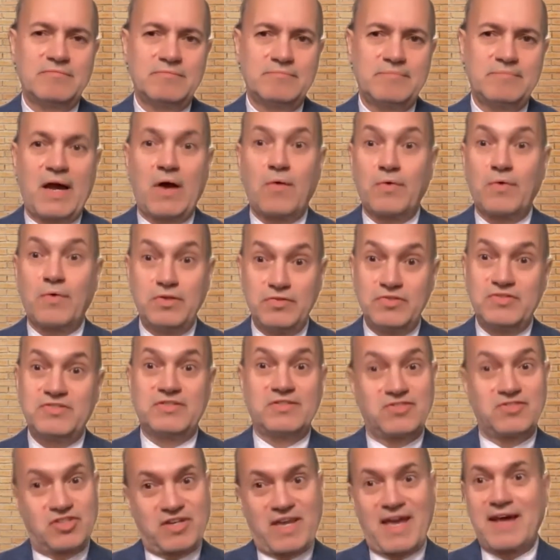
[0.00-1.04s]
power
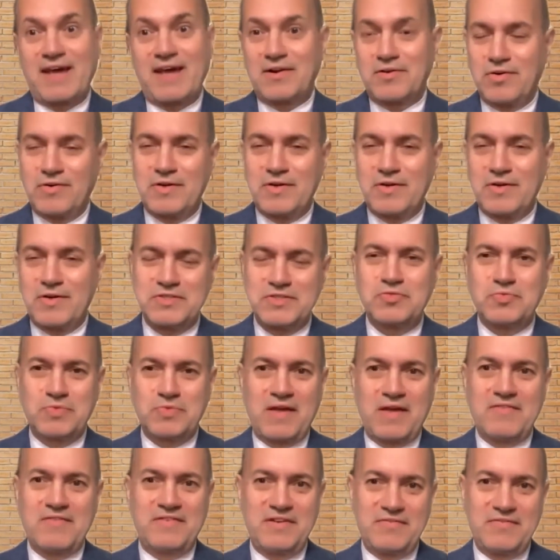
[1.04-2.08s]
usage category, which we
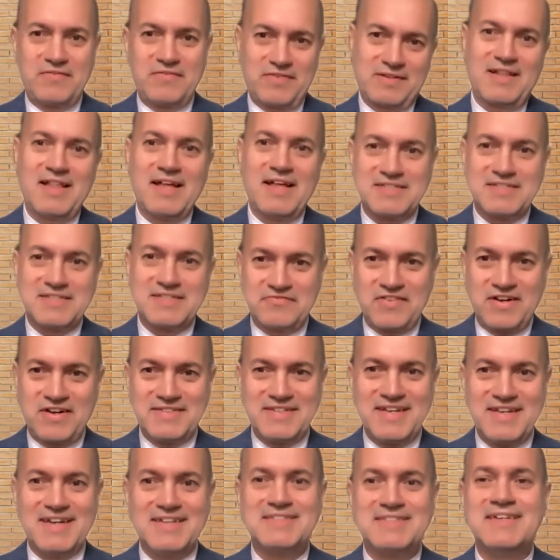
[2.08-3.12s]
haven't even
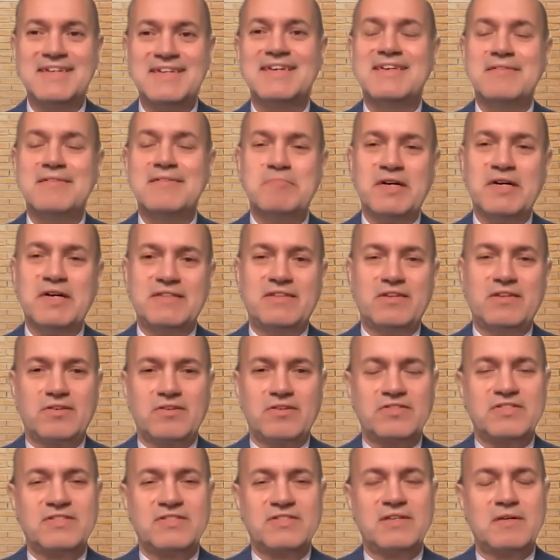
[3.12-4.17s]
classified yet. But there
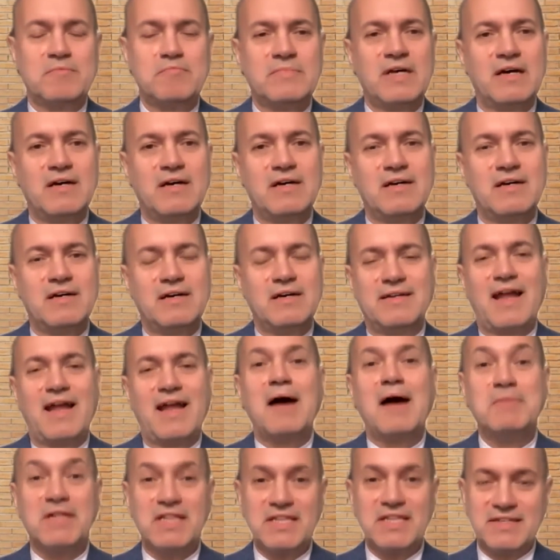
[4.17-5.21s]
are some
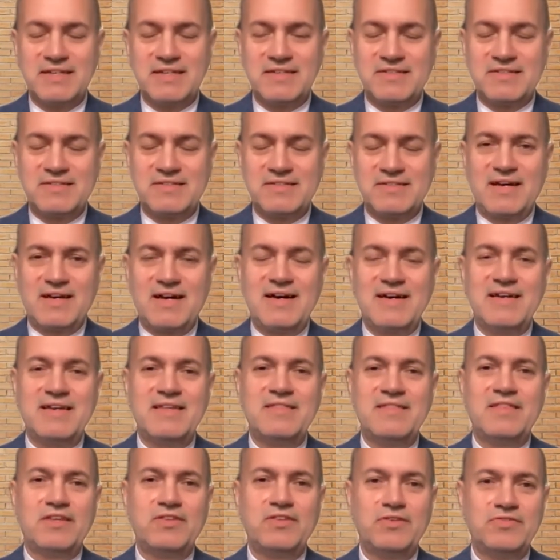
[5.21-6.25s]
anomalies
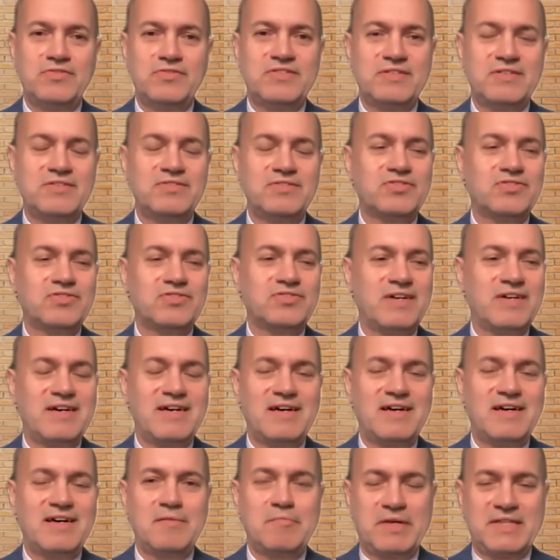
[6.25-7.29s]
in the usage,
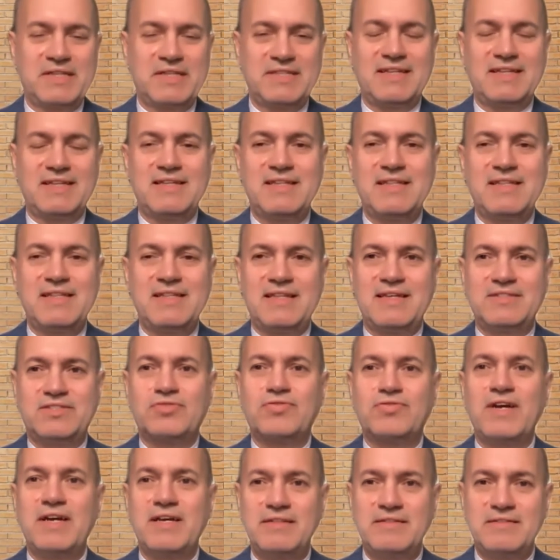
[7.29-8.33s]
but the
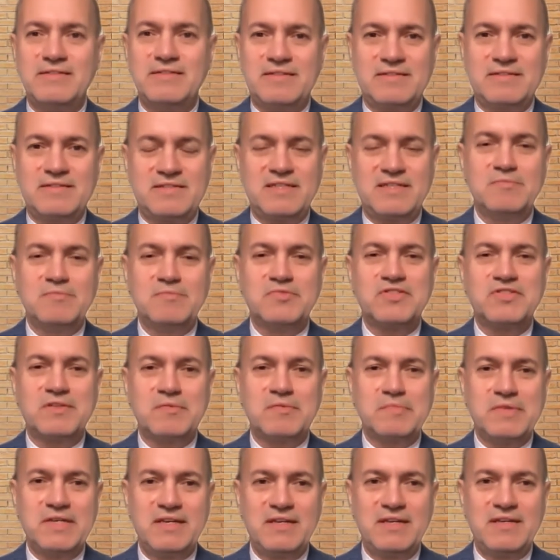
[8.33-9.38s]
trend seems to
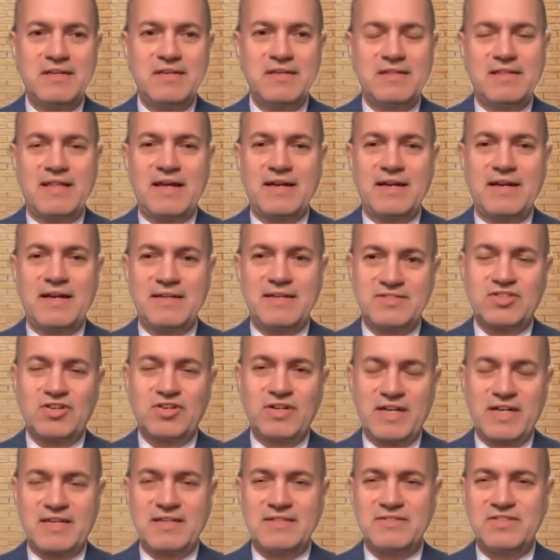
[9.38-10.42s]
be that it's
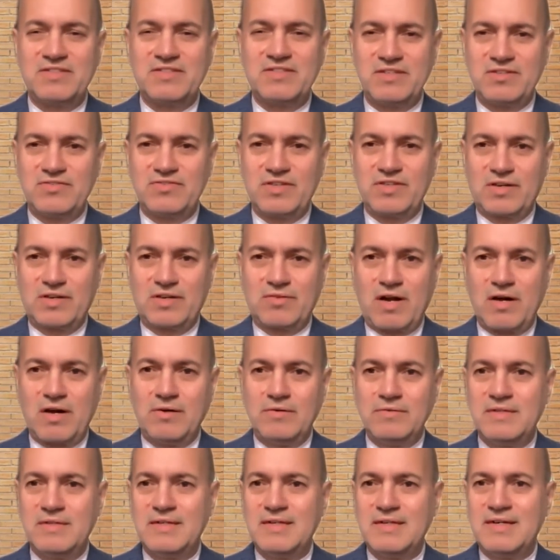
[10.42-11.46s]
going to continue to grow.
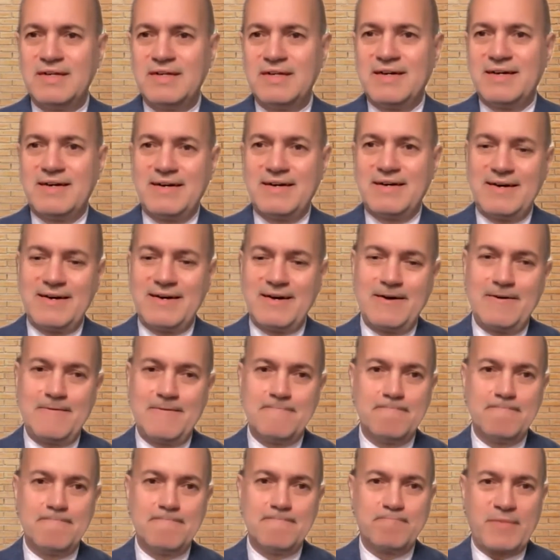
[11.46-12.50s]

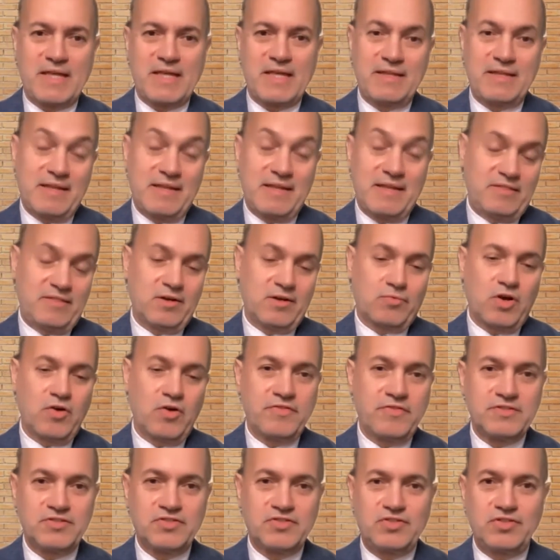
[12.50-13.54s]
And the
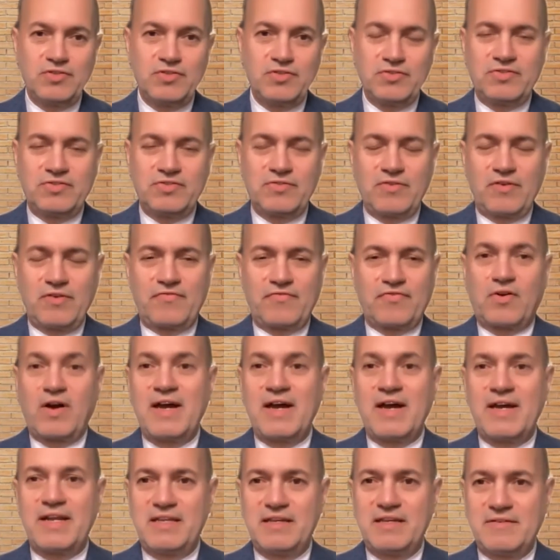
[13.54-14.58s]
growth is due to a
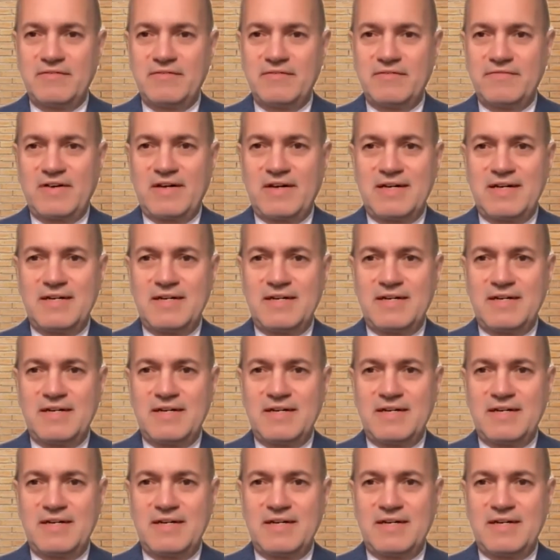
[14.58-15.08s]
variety of